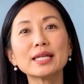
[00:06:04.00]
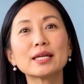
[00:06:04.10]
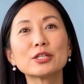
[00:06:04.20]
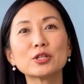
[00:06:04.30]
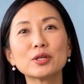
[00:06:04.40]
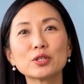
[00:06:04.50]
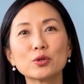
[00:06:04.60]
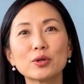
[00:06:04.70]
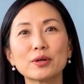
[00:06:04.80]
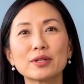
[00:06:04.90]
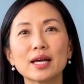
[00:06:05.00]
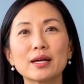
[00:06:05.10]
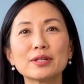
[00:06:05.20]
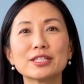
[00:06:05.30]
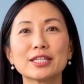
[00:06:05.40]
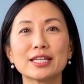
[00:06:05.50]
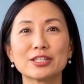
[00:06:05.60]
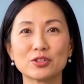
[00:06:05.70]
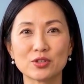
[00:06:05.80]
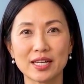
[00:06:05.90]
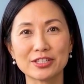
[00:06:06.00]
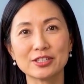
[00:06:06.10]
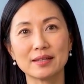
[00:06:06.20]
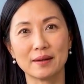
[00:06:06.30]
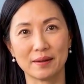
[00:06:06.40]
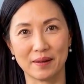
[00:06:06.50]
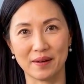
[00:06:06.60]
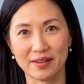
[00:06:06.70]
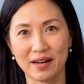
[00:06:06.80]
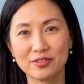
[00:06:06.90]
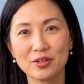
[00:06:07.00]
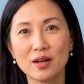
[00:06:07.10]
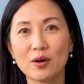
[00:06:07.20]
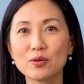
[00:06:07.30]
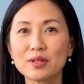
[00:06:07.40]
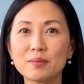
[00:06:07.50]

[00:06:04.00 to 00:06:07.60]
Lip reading: concern you if none of this gets addressed. Left alone,